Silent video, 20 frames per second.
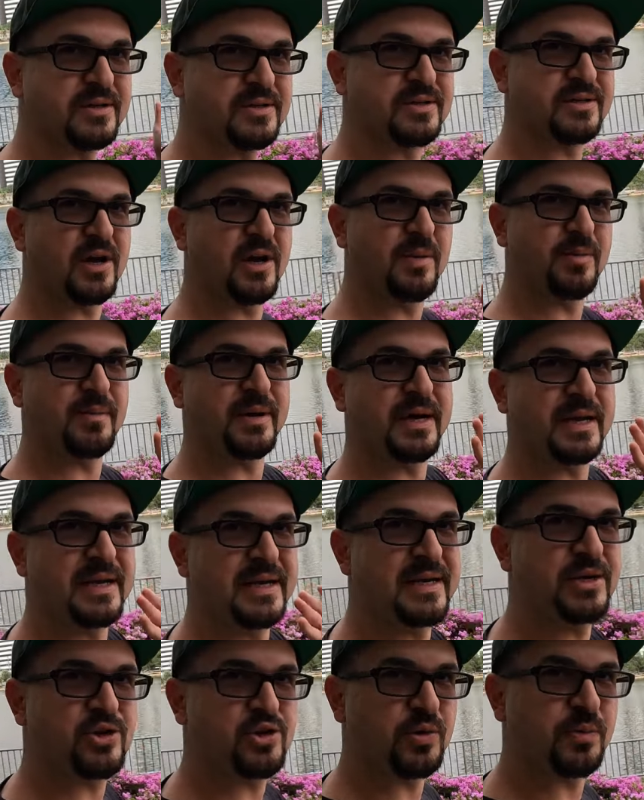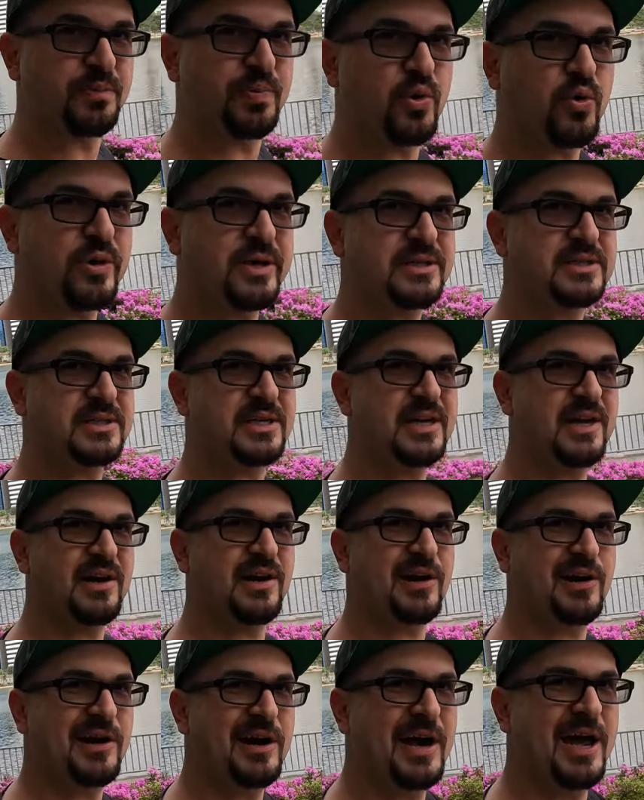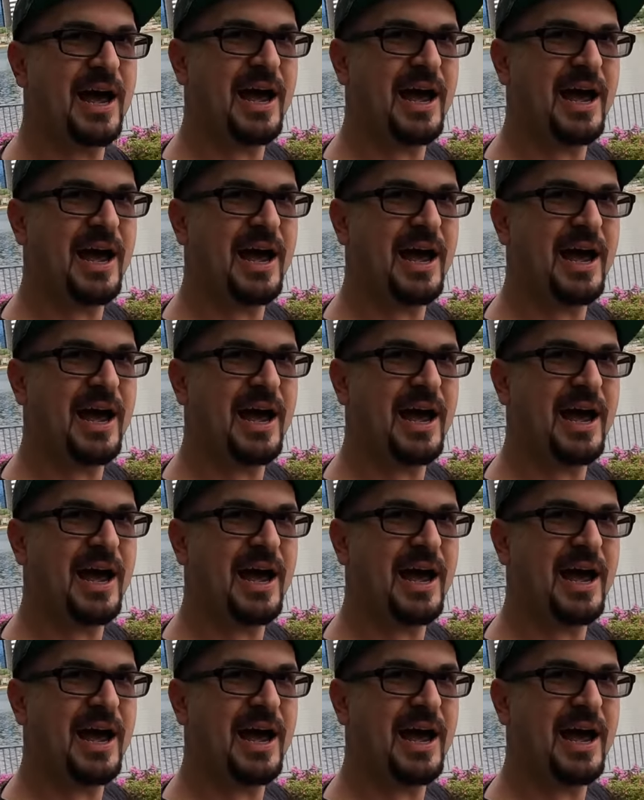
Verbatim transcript: some initial points here.